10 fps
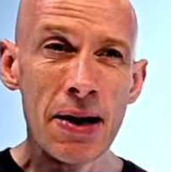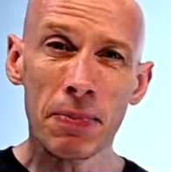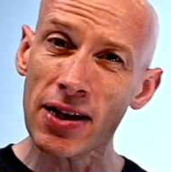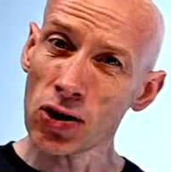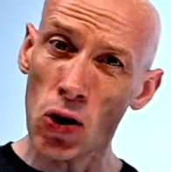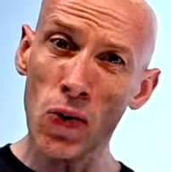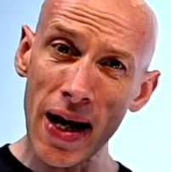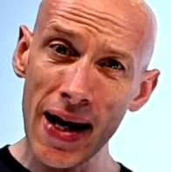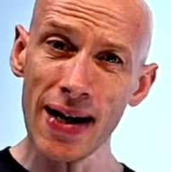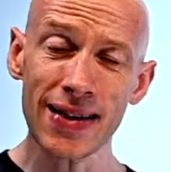but it's called
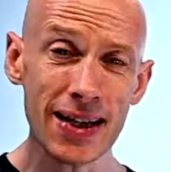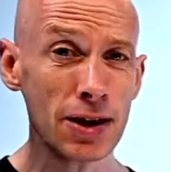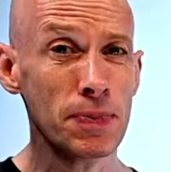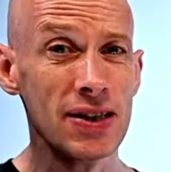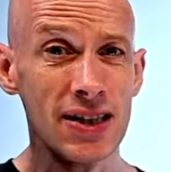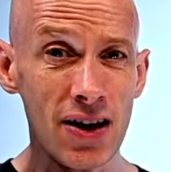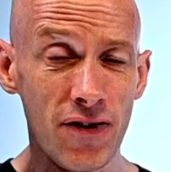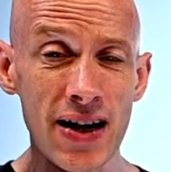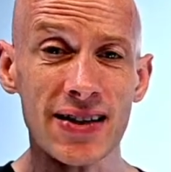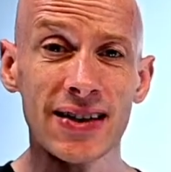out as a
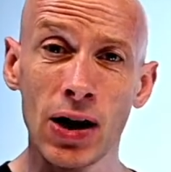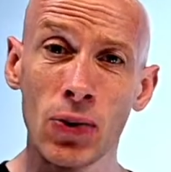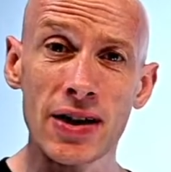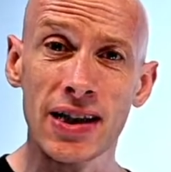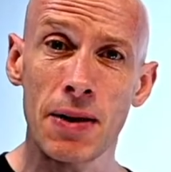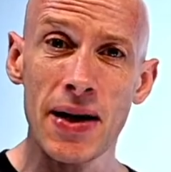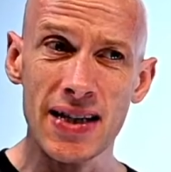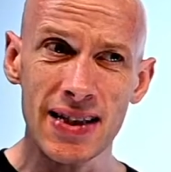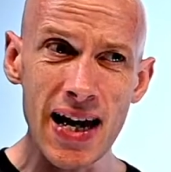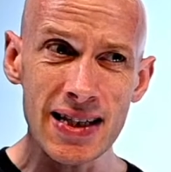specific skill that's gonna be
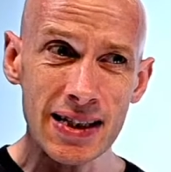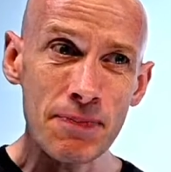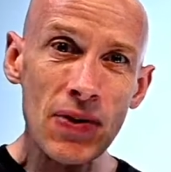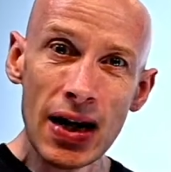assessed.